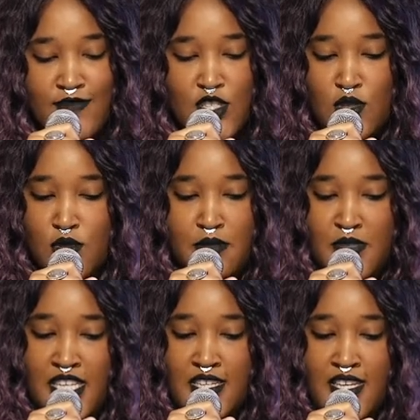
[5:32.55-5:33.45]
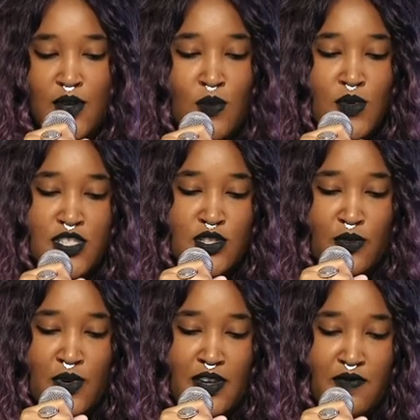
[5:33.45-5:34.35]
So to me, it wasn't a
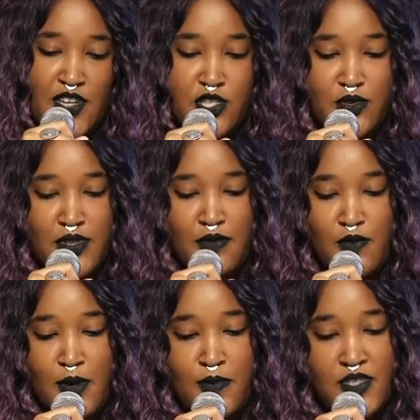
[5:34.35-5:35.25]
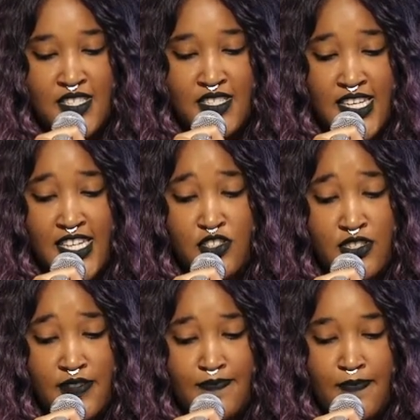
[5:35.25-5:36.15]
great victory for
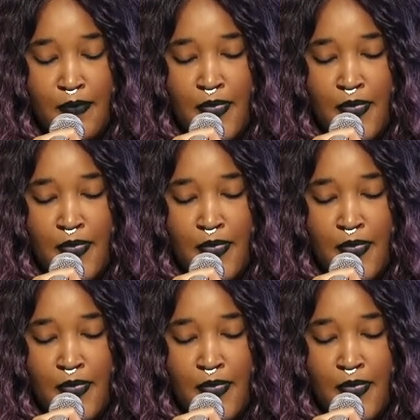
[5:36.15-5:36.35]
representation,